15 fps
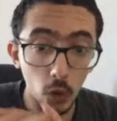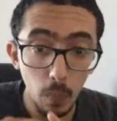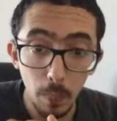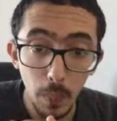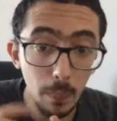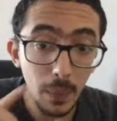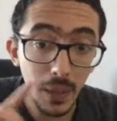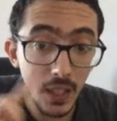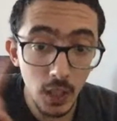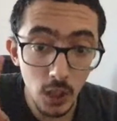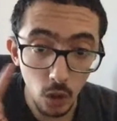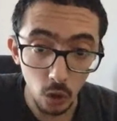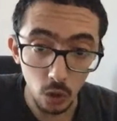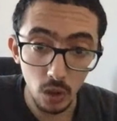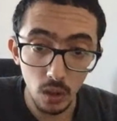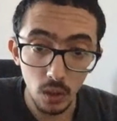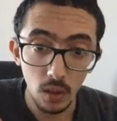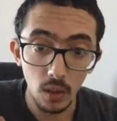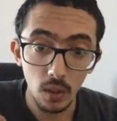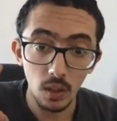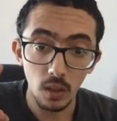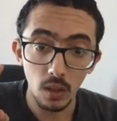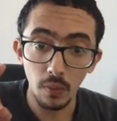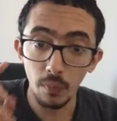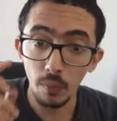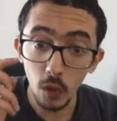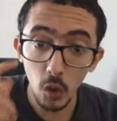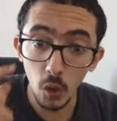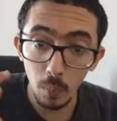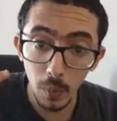For the paper, it's not.
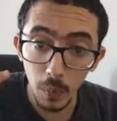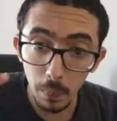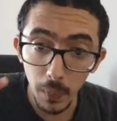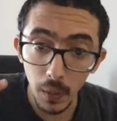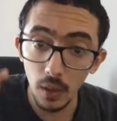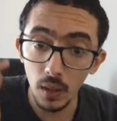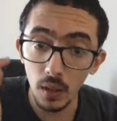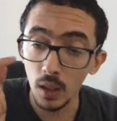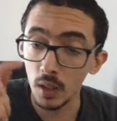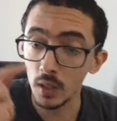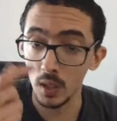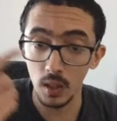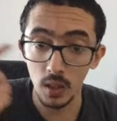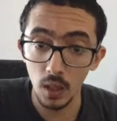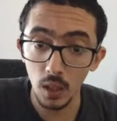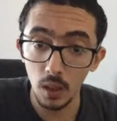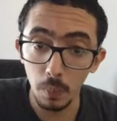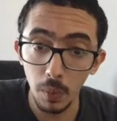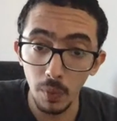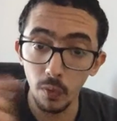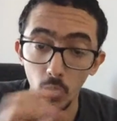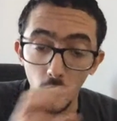For the paper, as I said